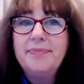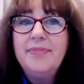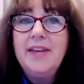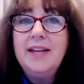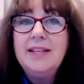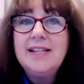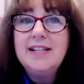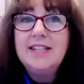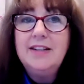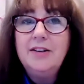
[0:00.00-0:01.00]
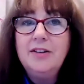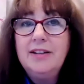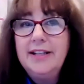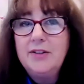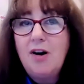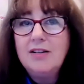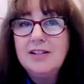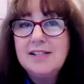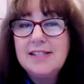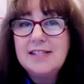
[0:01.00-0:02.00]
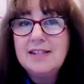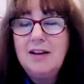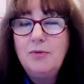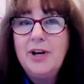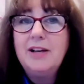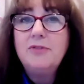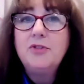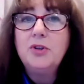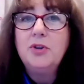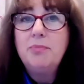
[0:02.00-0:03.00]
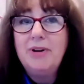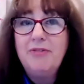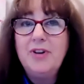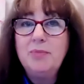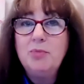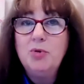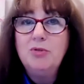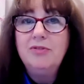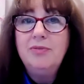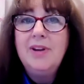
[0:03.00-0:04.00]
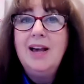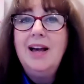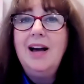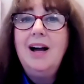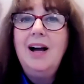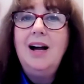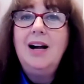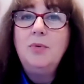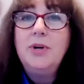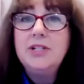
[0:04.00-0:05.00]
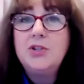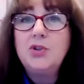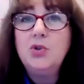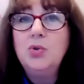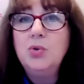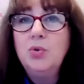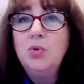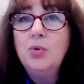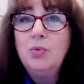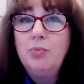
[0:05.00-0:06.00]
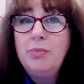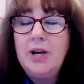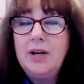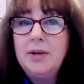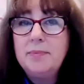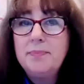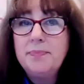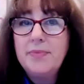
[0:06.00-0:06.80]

Then that year, late August, right after my friend moved, I went to my